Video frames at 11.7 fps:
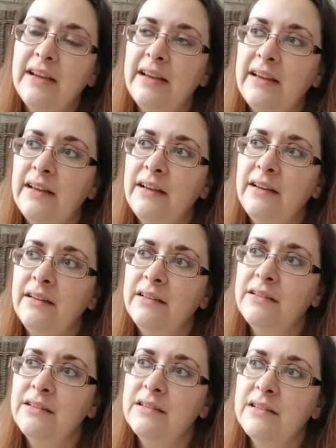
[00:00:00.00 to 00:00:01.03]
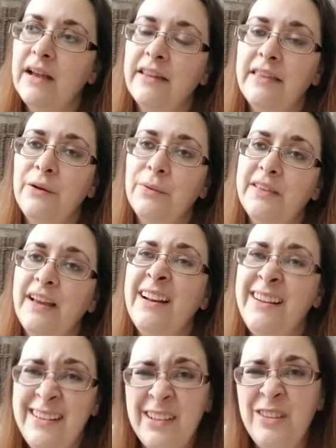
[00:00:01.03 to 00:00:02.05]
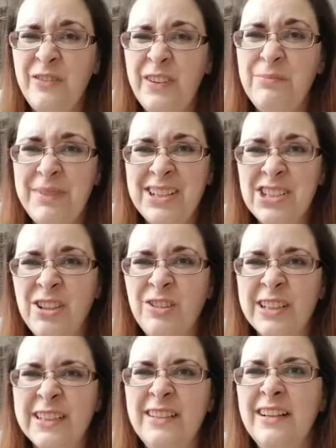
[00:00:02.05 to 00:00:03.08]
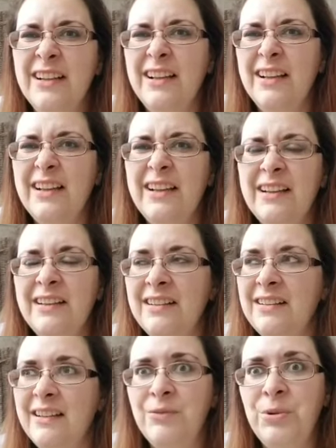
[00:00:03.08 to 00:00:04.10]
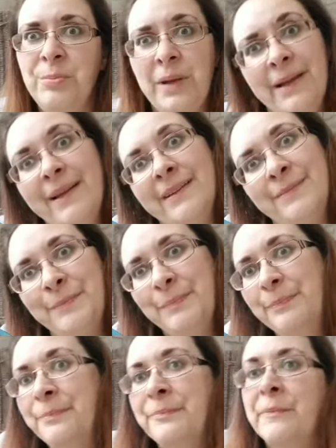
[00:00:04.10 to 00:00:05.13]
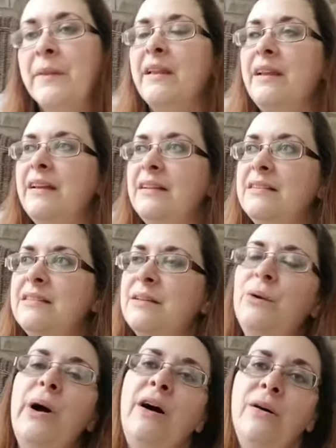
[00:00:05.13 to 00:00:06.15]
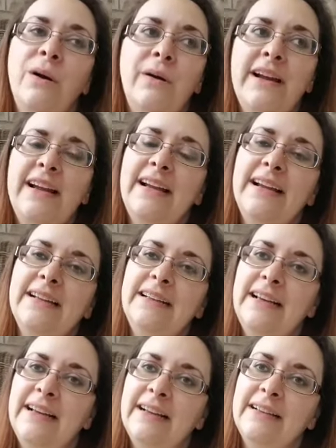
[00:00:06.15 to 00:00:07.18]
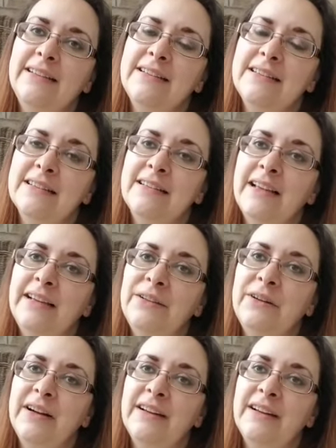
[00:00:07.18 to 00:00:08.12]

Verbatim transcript: And I think with that, I need to go feed my children, and they want bacon. And so I'll go ahead and let you